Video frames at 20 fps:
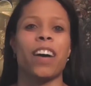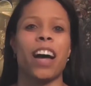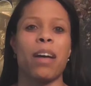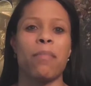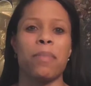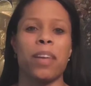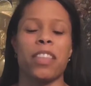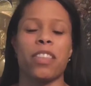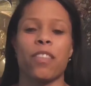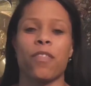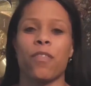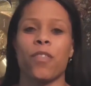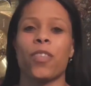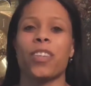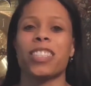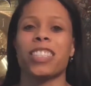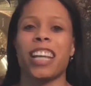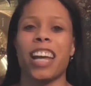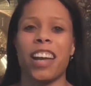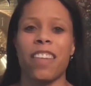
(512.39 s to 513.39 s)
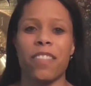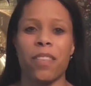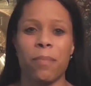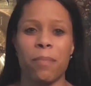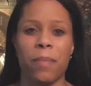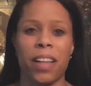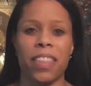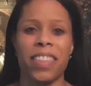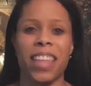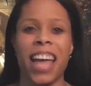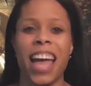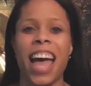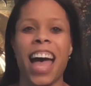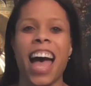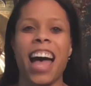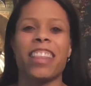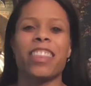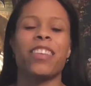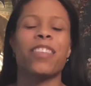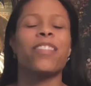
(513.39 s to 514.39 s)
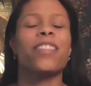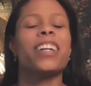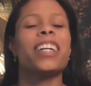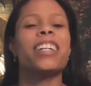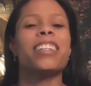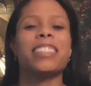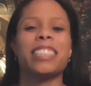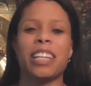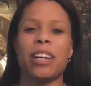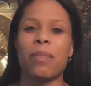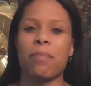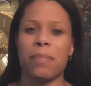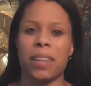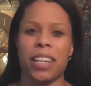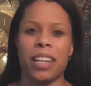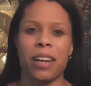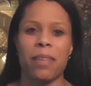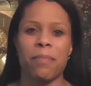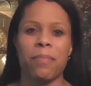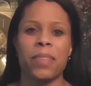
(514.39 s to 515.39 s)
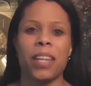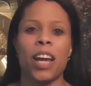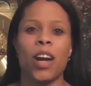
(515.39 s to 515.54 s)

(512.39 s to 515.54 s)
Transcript: find me at the fourth Saturday of the month at the Real Deal Meetup,